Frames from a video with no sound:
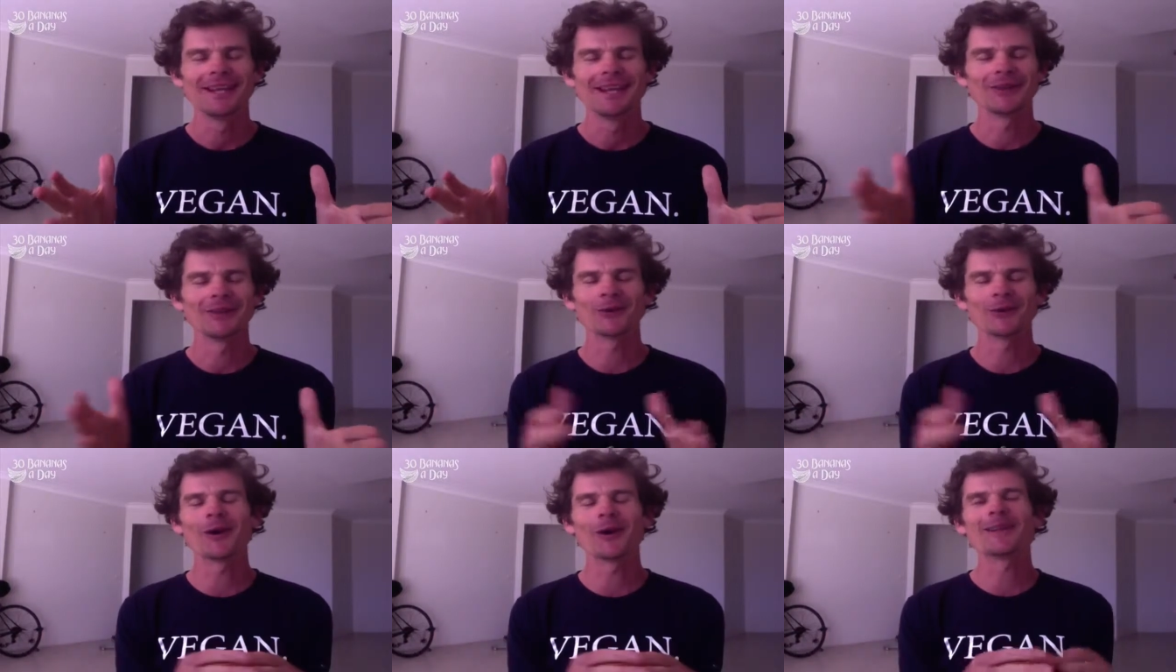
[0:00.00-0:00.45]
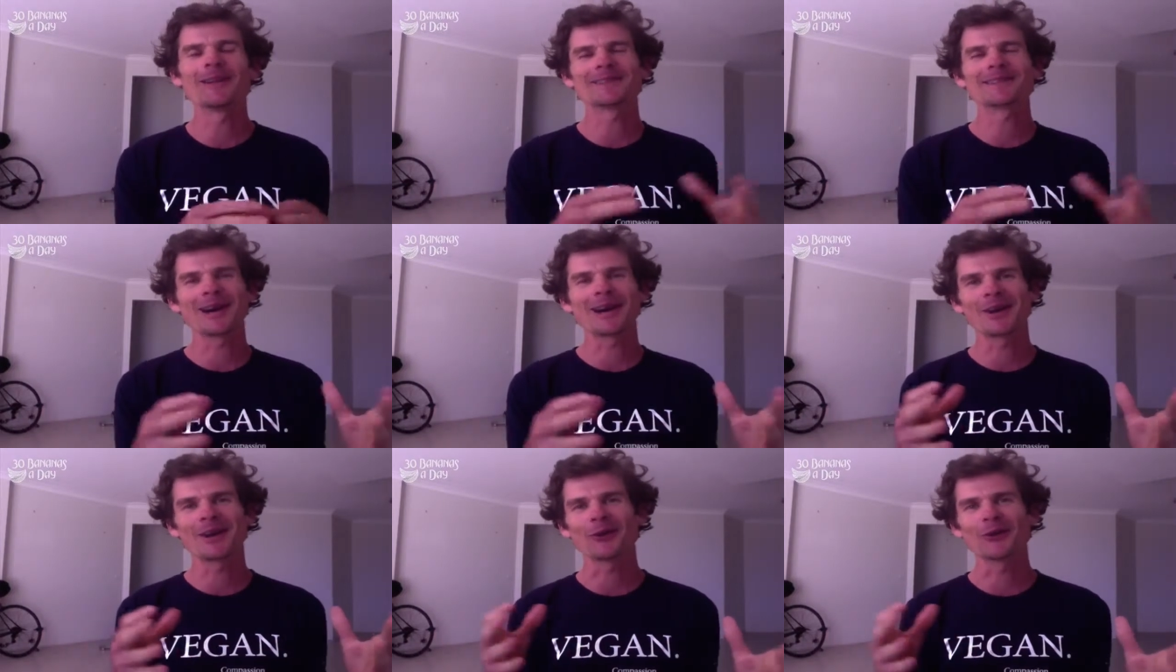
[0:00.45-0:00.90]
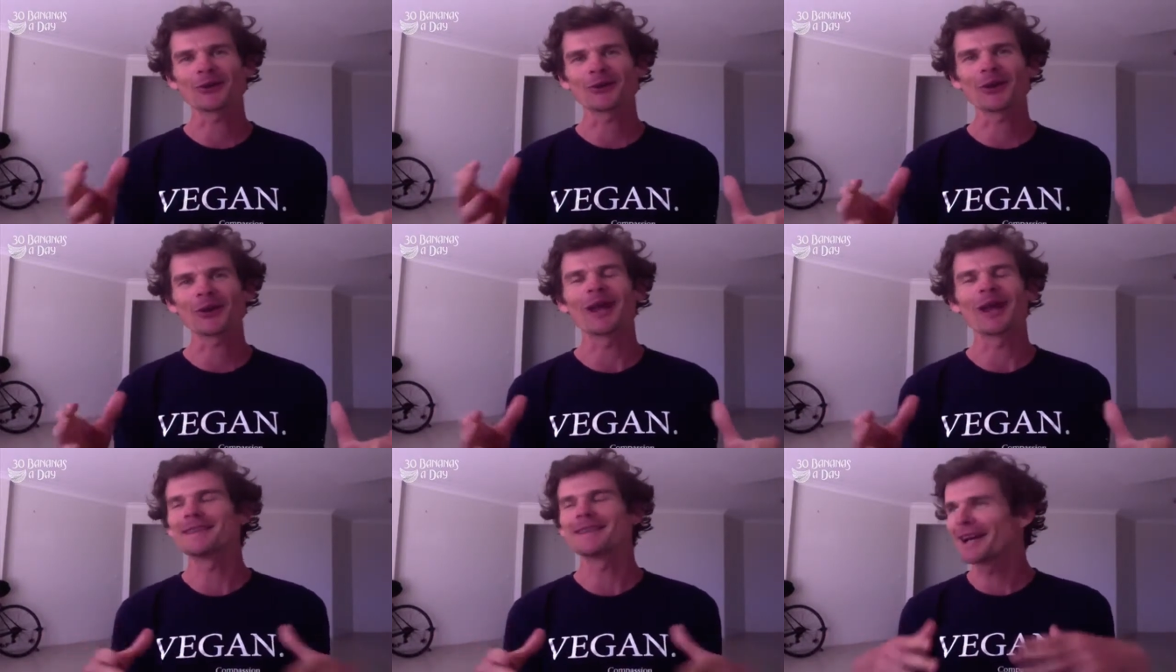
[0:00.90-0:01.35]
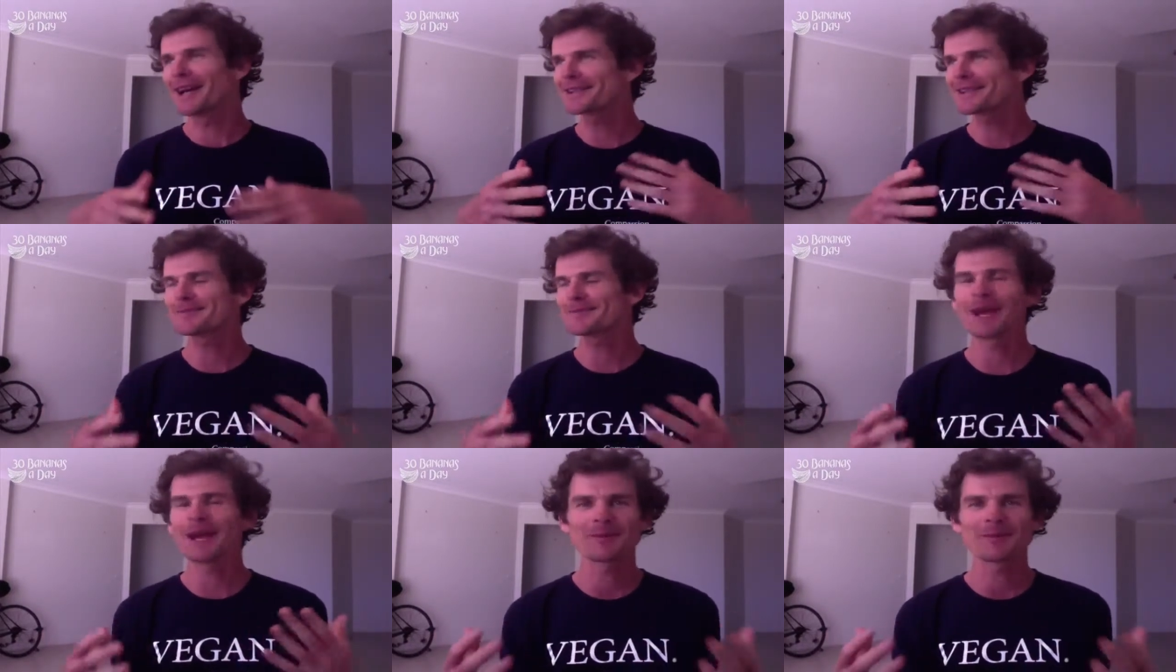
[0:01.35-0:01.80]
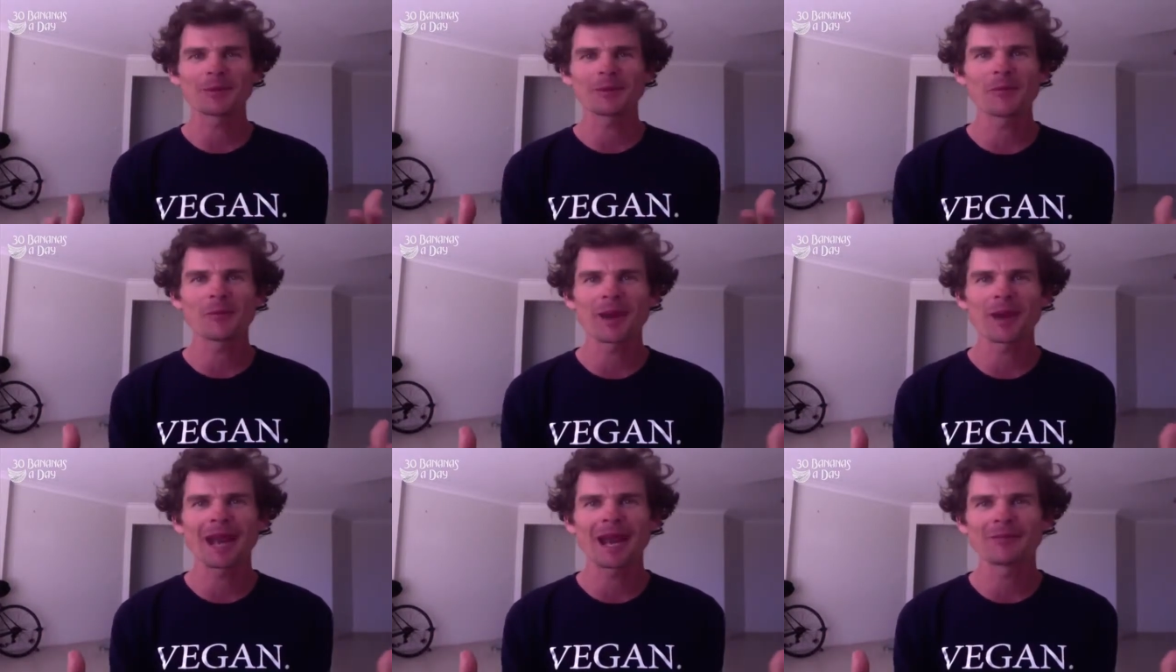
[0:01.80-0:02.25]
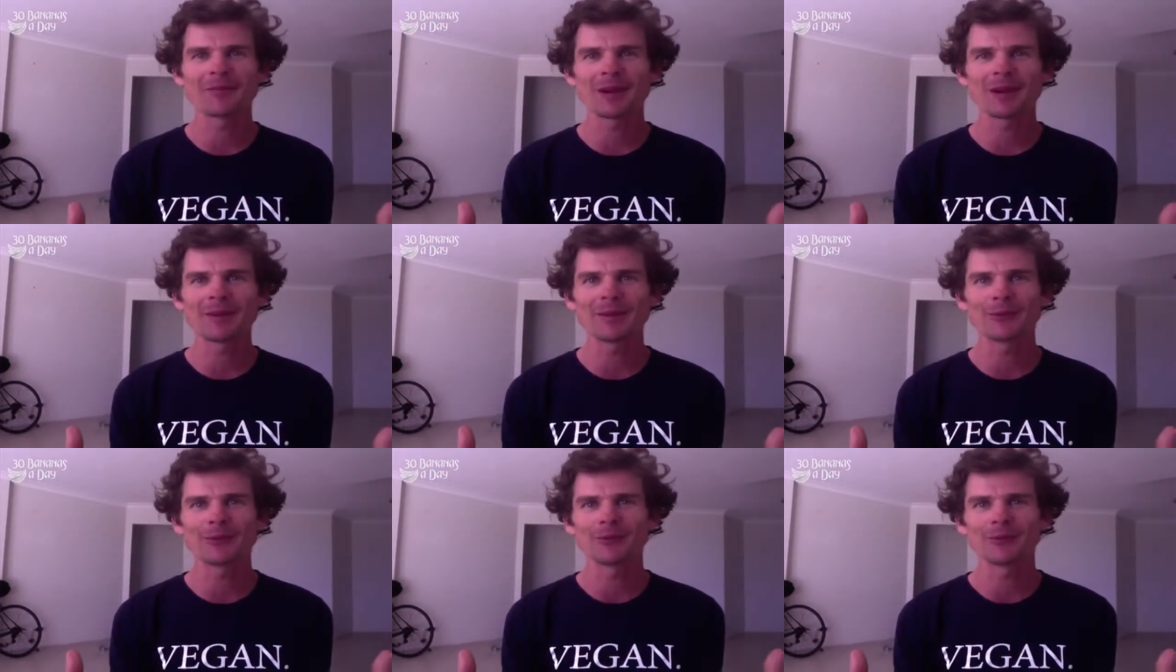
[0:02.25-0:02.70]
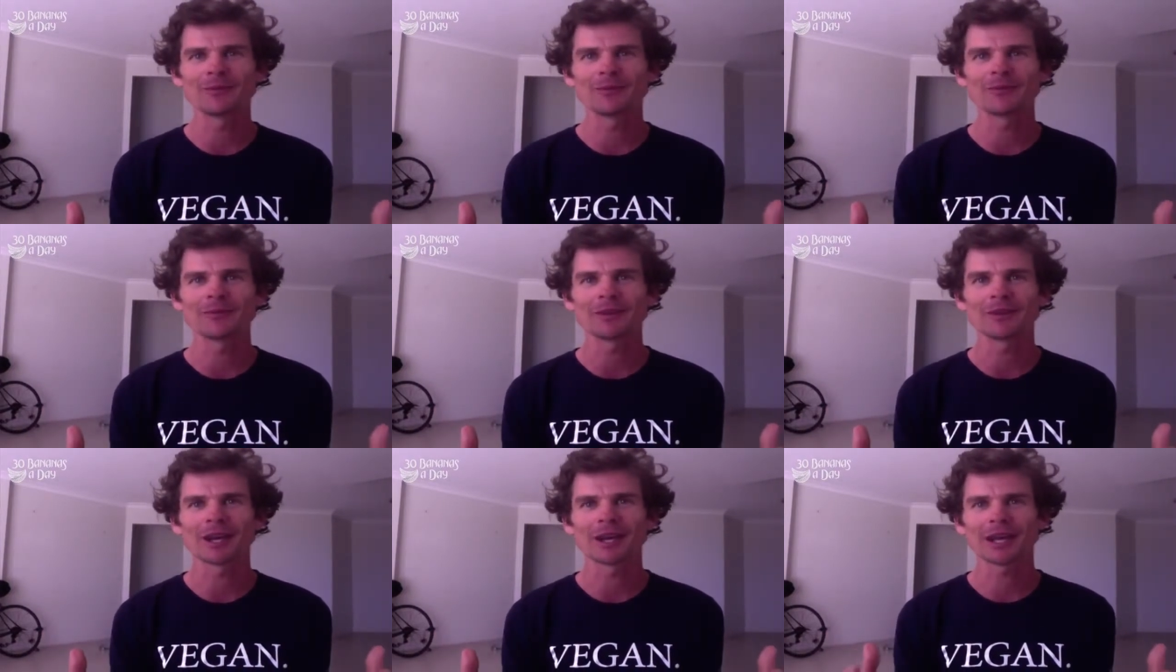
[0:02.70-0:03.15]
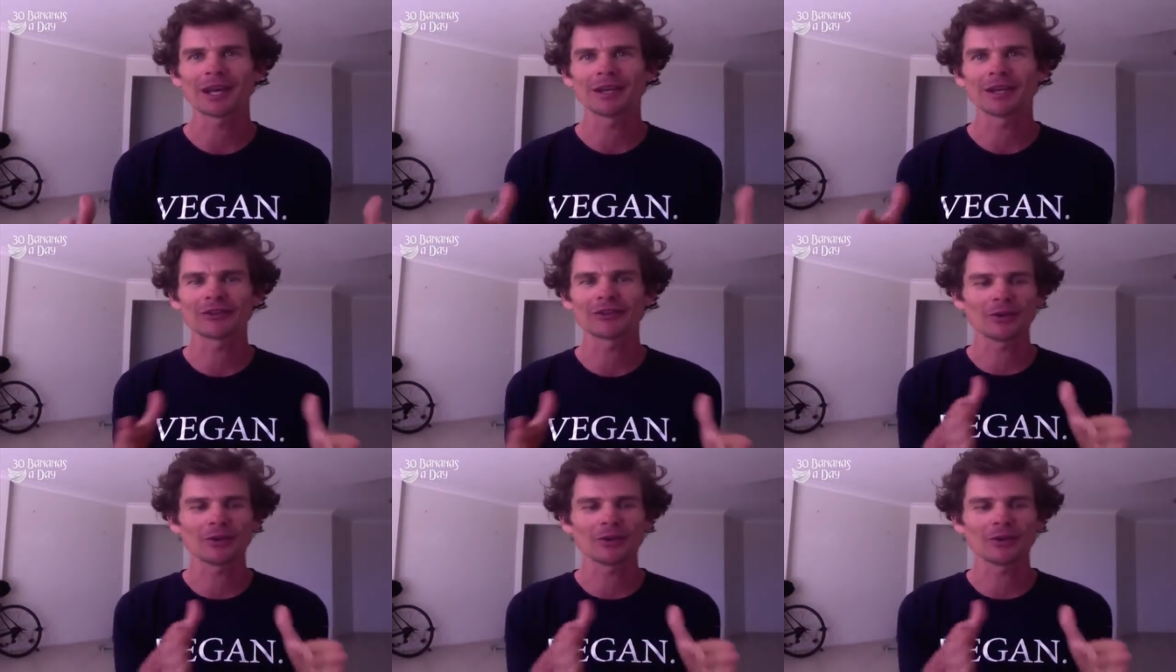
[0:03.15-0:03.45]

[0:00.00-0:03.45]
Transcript: There's always something else going on. It doesn't make people bad people, okay?